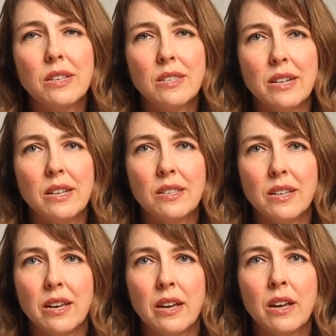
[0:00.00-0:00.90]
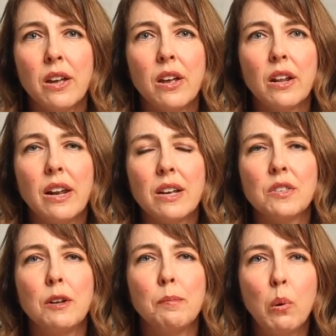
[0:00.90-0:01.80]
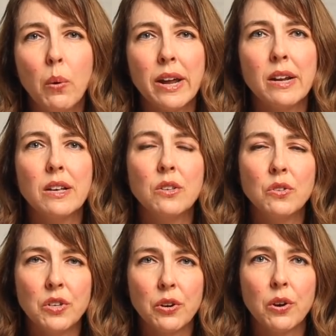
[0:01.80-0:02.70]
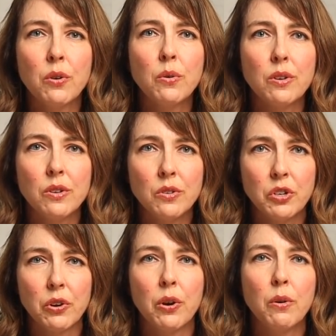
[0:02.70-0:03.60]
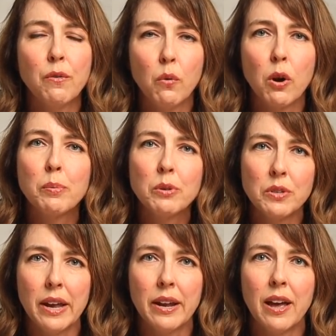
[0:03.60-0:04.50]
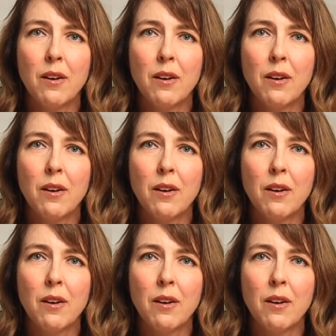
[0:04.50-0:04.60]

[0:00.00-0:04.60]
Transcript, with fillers: the CDC, less than 0.004%